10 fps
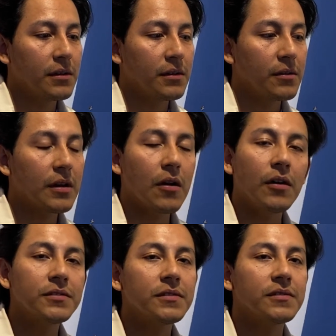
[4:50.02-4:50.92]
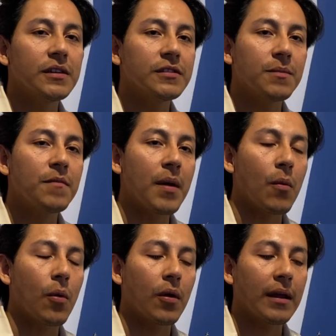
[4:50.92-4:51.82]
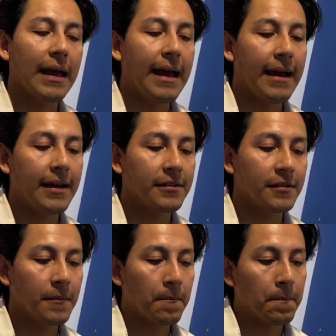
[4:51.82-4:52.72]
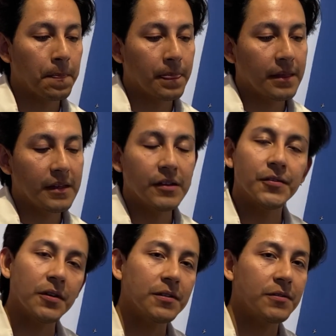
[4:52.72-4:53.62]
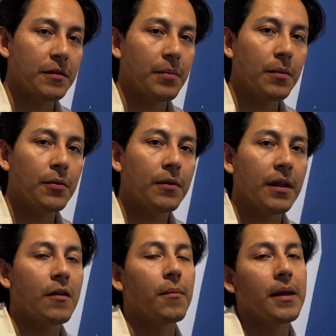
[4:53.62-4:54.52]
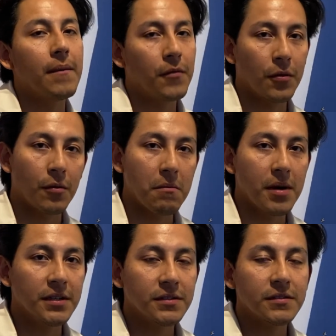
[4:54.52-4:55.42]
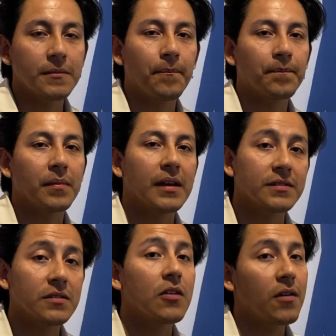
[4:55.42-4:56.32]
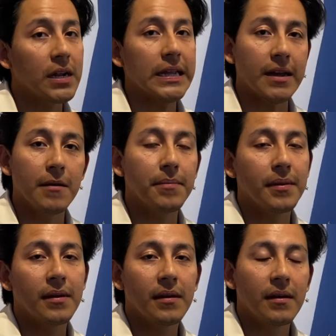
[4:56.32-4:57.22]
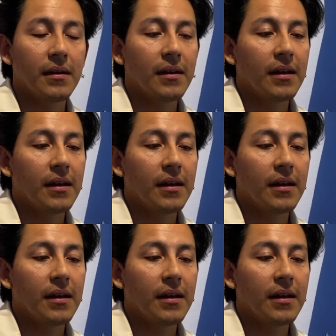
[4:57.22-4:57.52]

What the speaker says: you can also see some of my work at the Charlottesville billboard, and it'll be up for 3 months. It's currently up.